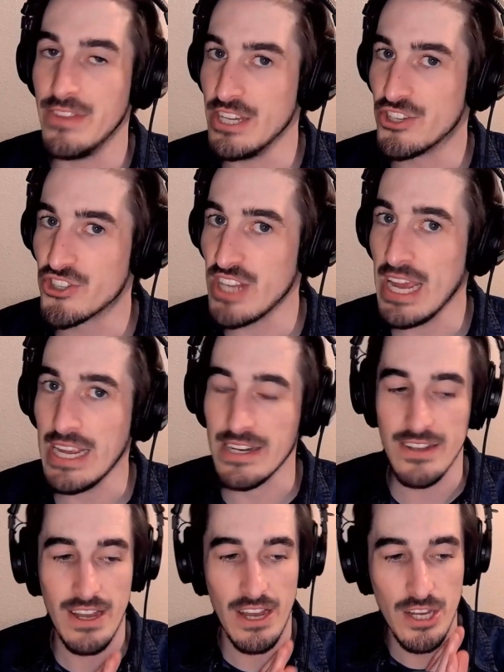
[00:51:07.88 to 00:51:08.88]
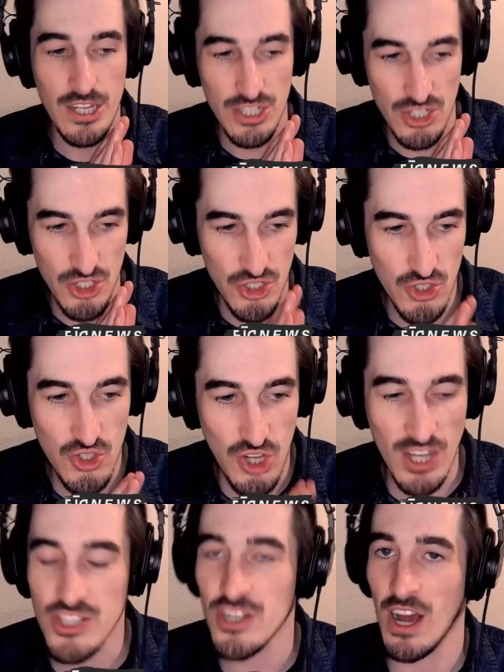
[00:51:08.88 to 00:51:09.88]
The state
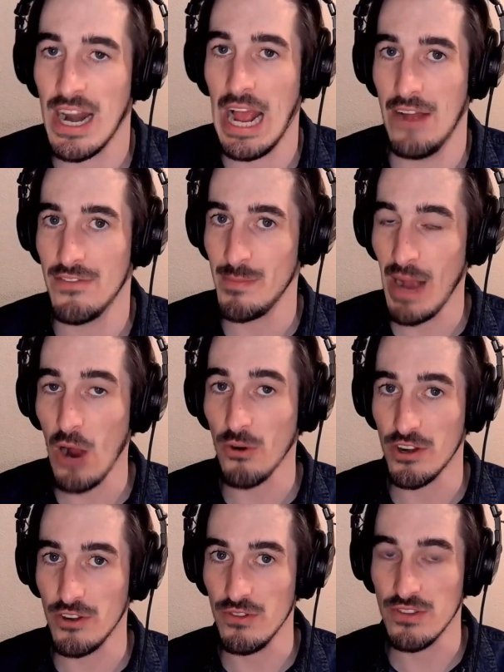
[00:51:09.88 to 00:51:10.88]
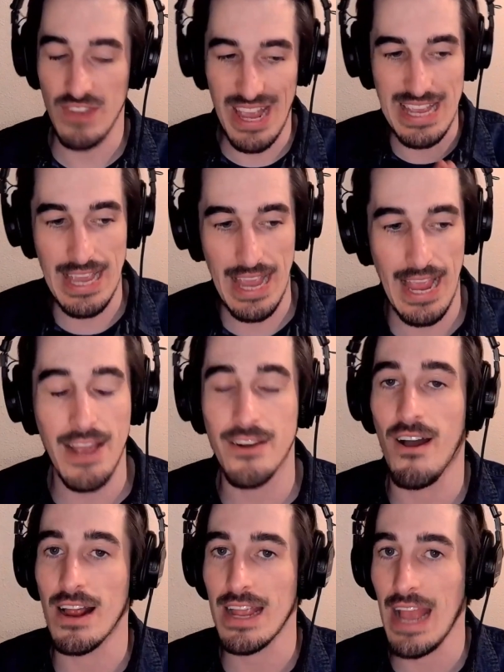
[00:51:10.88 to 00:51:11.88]
does not have the power to do this. It
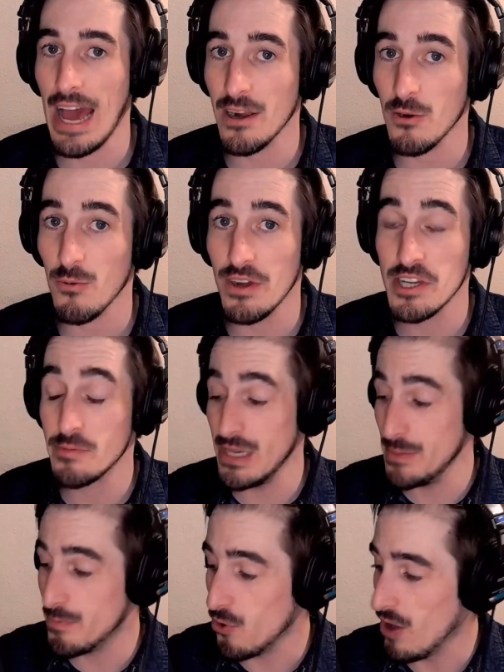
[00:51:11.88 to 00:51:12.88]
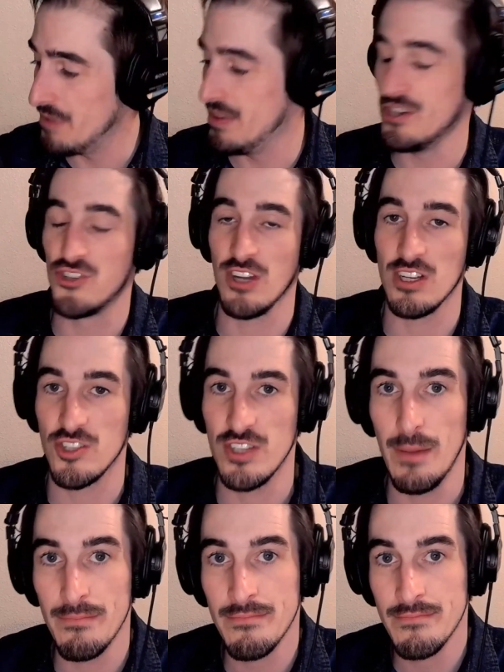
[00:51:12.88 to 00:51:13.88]
cannot categorize people and then
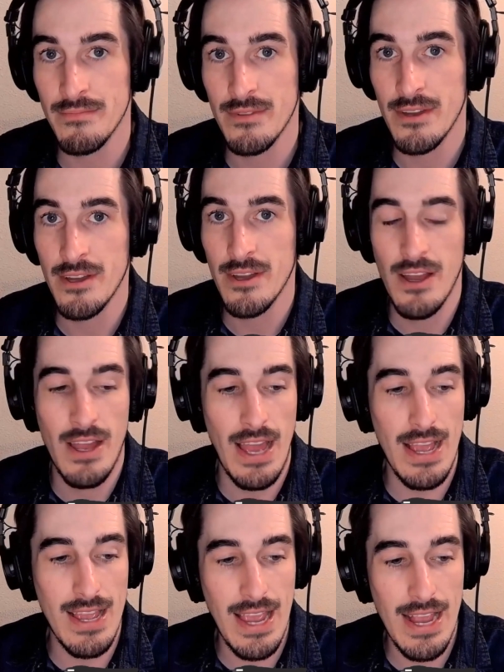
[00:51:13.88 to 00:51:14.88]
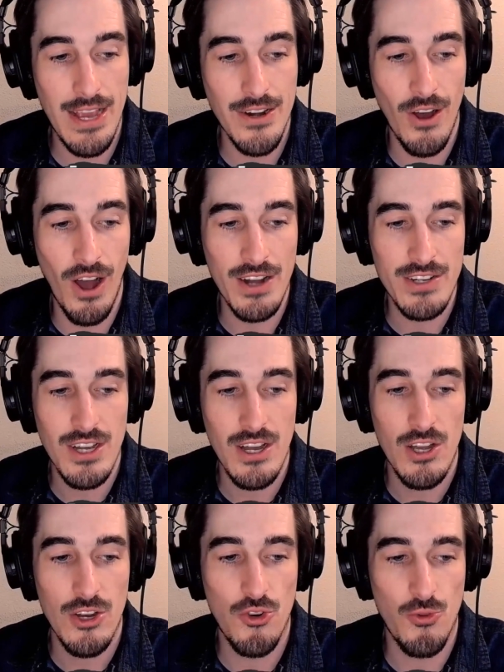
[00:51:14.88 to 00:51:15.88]
judge them. It cannot
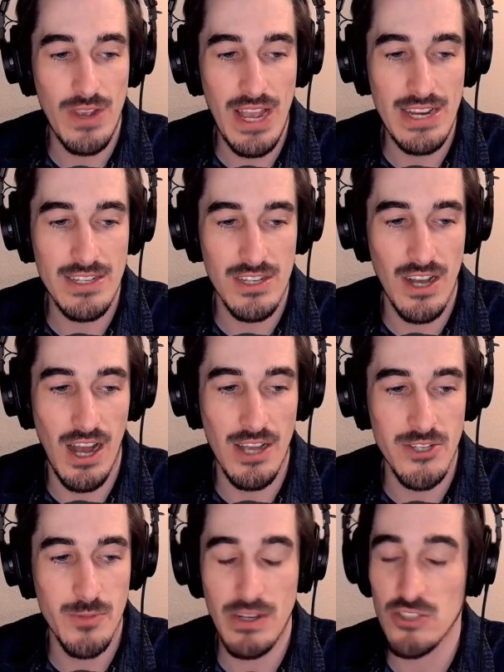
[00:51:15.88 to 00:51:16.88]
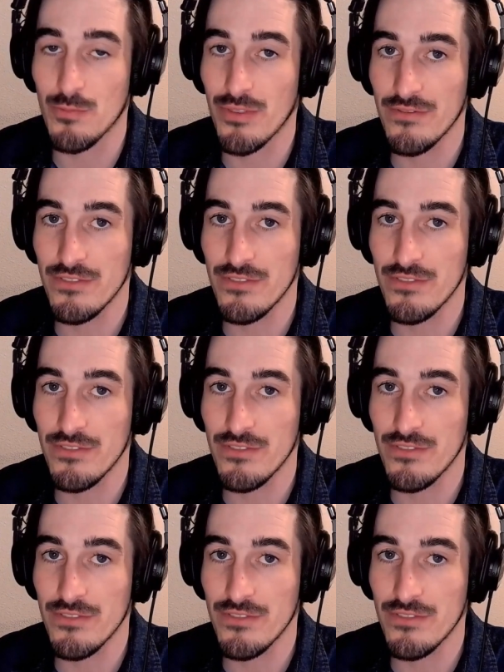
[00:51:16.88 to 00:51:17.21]
create special